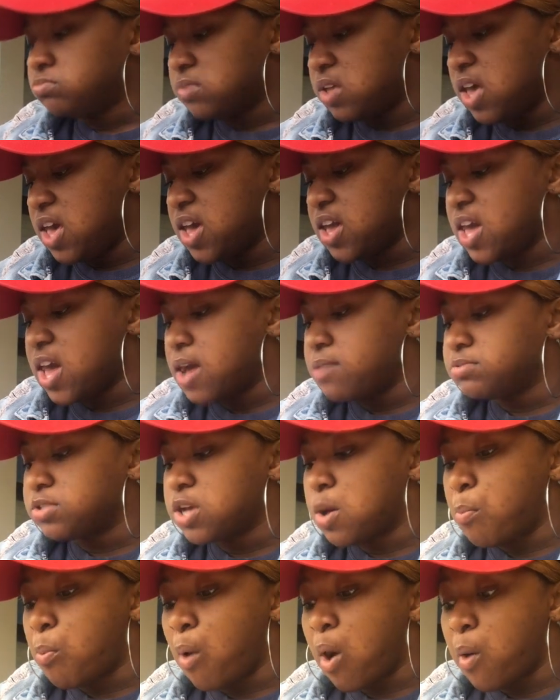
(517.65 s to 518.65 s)
it came
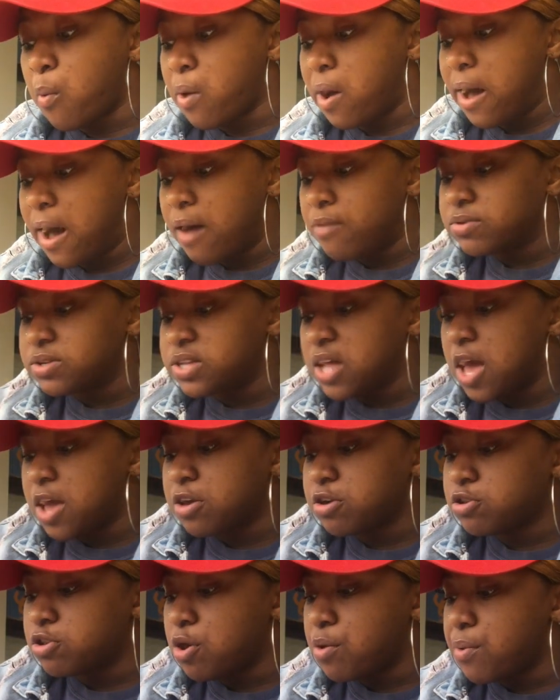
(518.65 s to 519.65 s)
to a point where I was
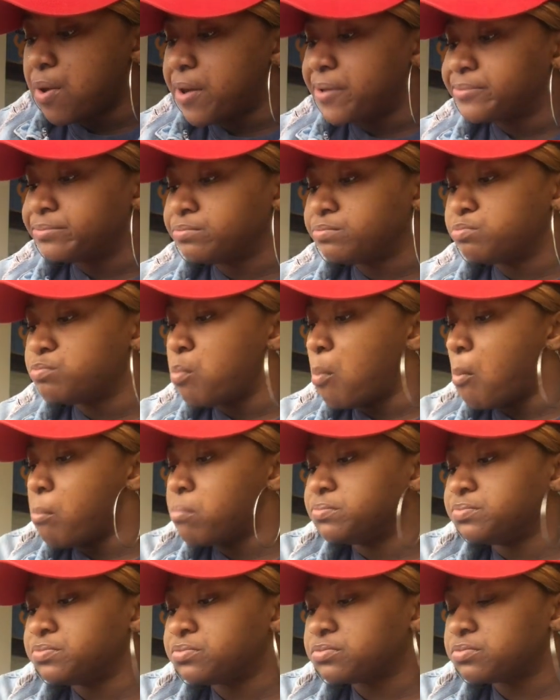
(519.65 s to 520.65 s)
like, you know what?
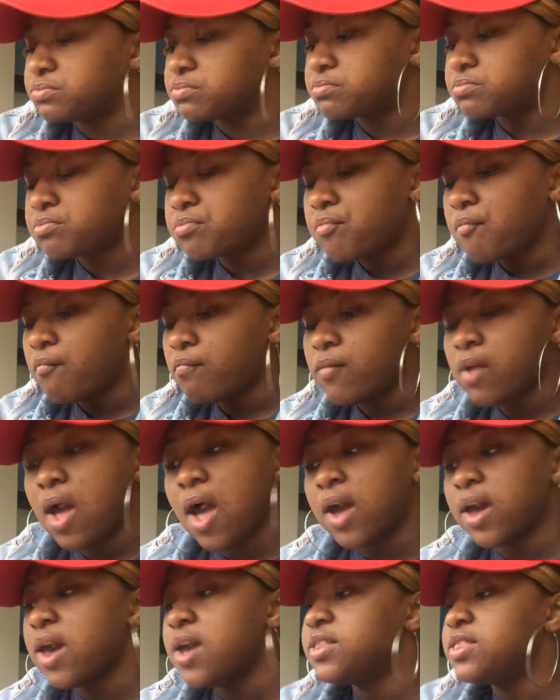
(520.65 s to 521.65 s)

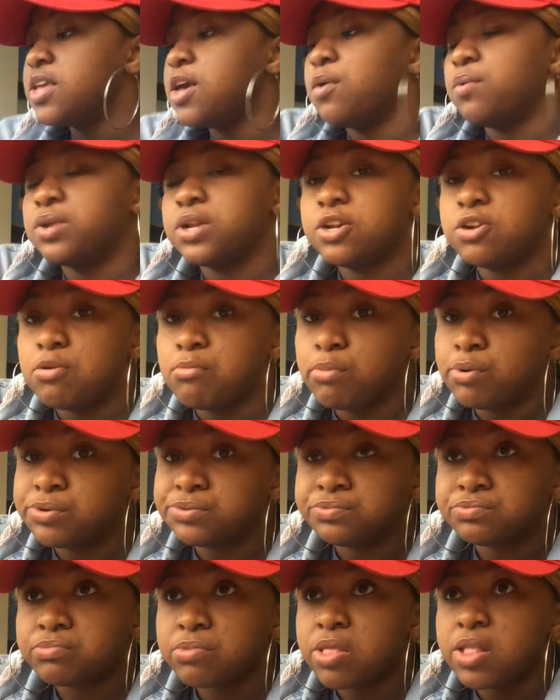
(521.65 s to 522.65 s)
I can't deal with it no
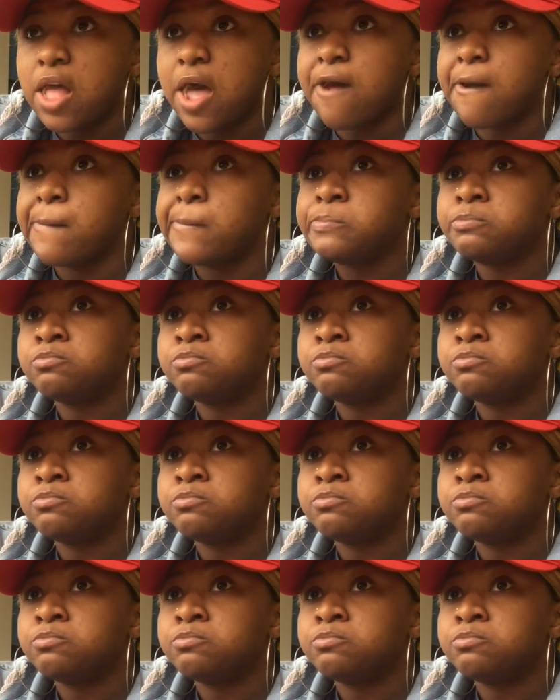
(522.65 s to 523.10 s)
more. Like,